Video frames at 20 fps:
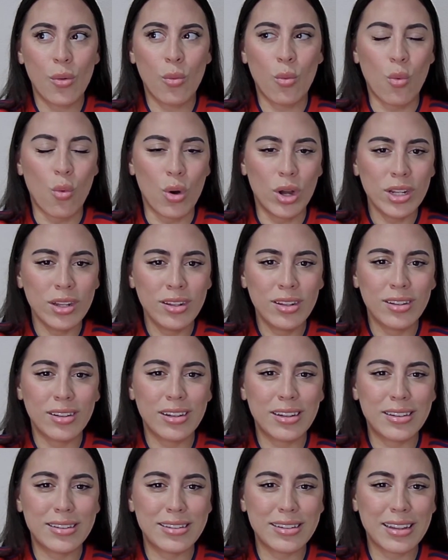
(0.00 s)
what
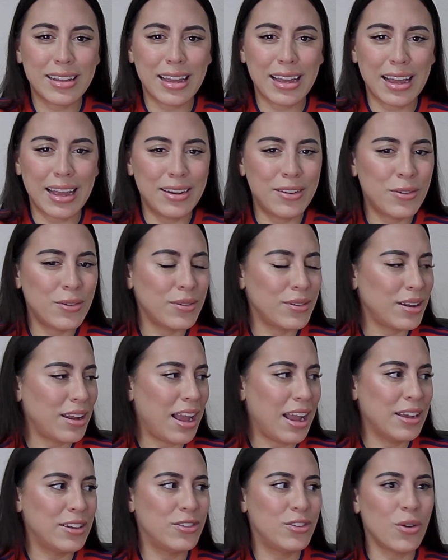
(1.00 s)
I don't
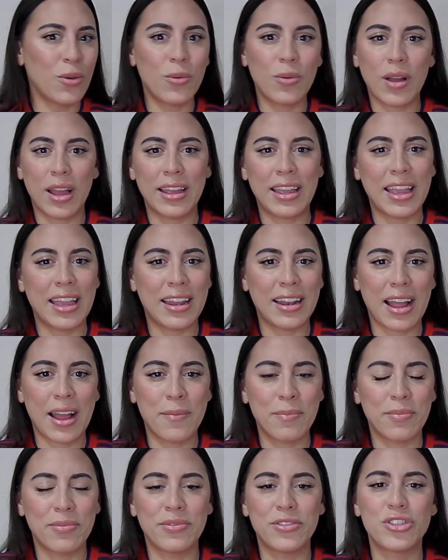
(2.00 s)
I don't I can't
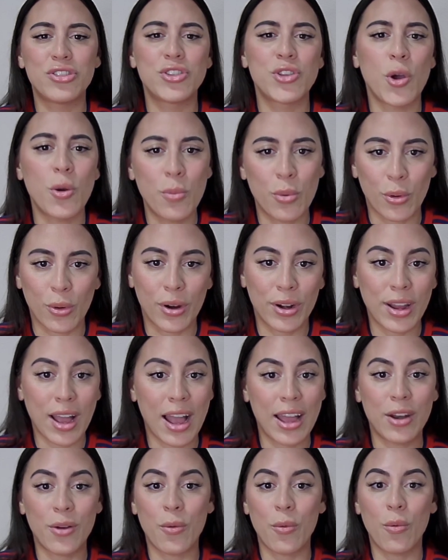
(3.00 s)
I'm so bored. I
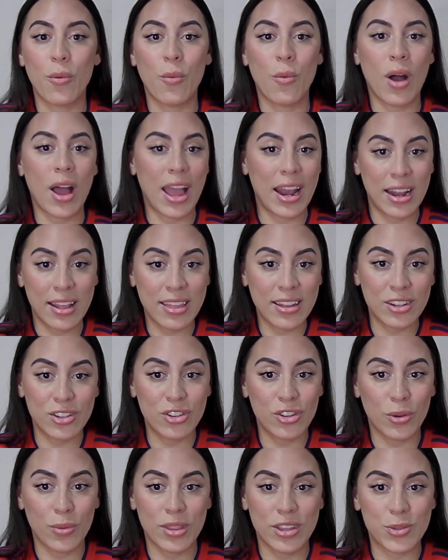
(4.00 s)
don't want anything to
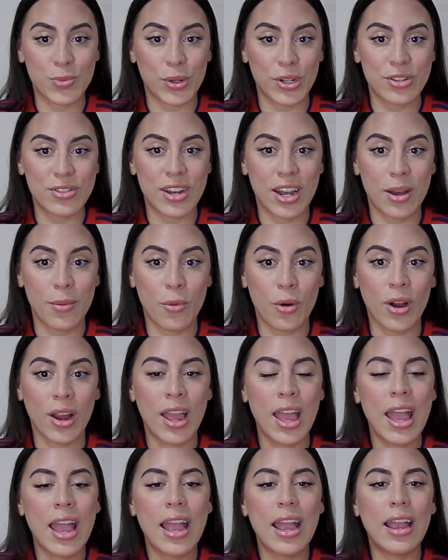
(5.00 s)
do with this person anymore.
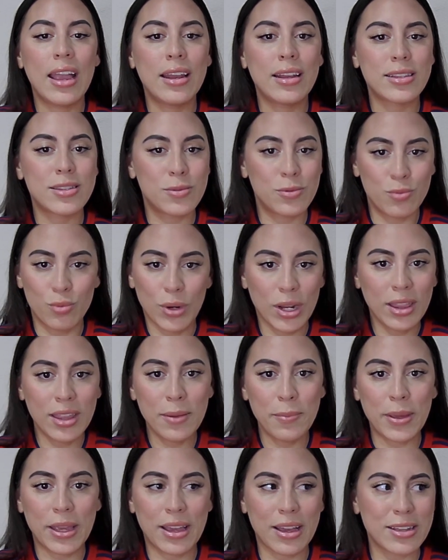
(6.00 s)
And it's really
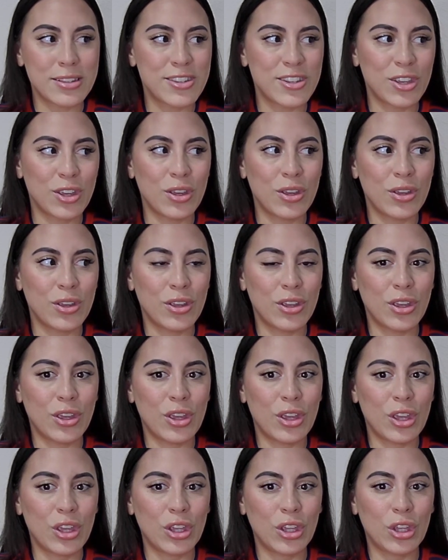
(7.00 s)
because
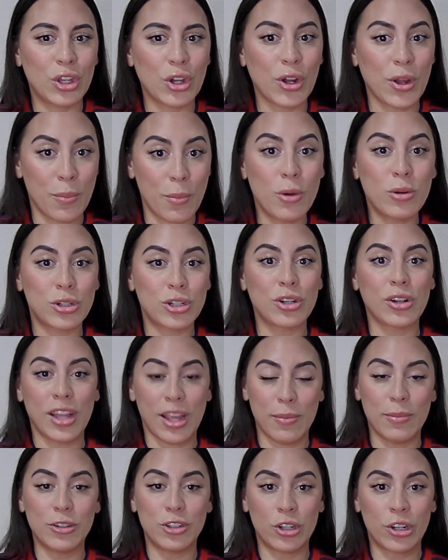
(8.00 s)
you're emotionally
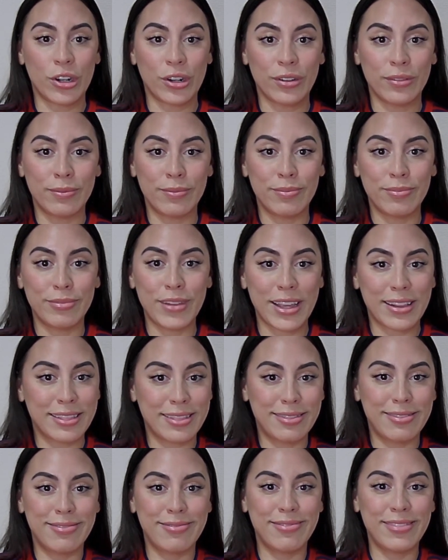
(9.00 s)
immature. Like
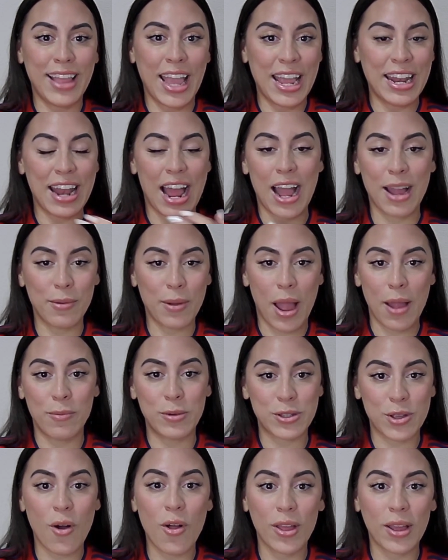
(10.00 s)
and I, I was
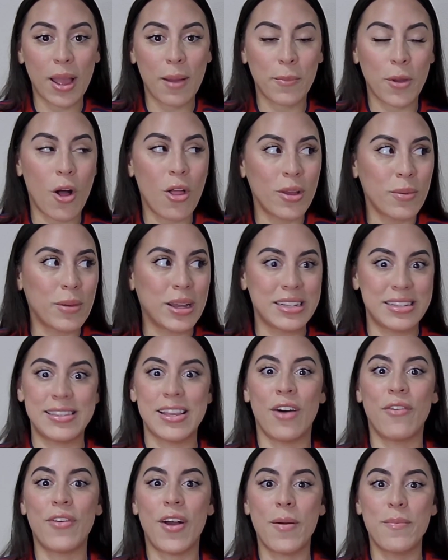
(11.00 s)
calling I'm calling
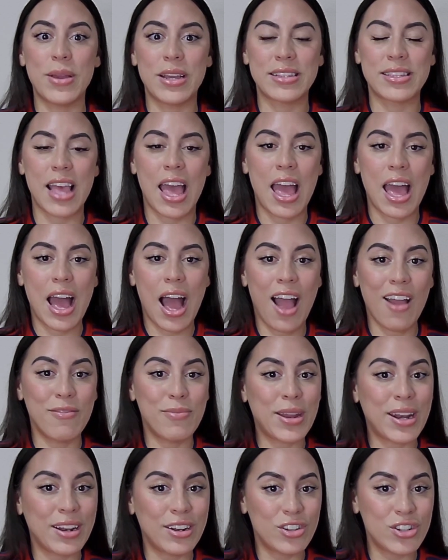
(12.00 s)
myself out because I've
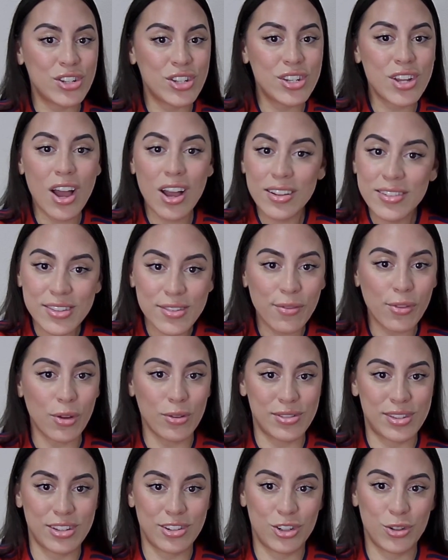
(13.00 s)
been in tons of those
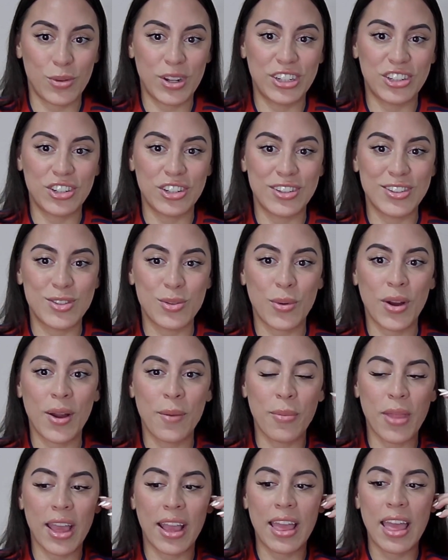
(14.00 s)
situations where I'm
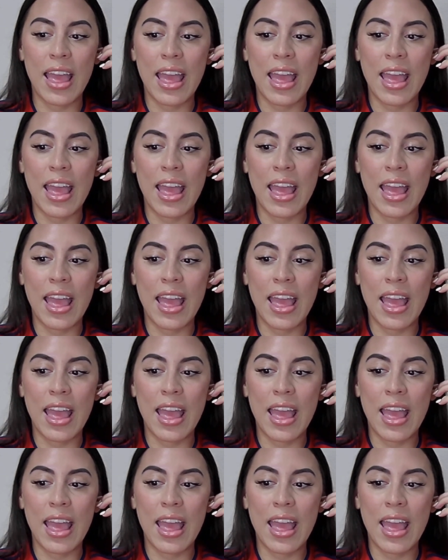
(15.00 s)
like,